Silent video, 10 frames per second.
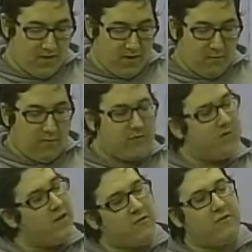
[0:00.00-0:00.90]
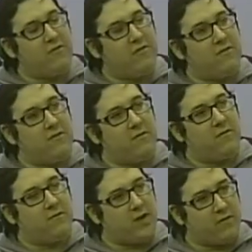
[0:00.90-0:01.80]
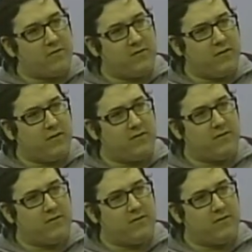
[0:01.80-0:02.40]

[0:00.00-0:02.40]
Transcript: where did your interest in photography start?